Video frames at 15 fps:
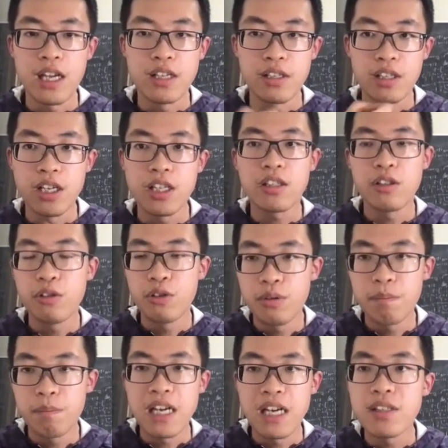and it's
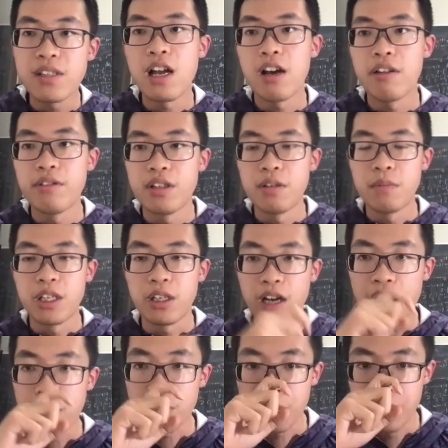based on the
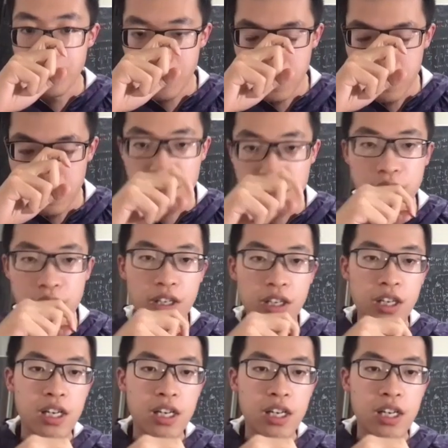Monte tree search.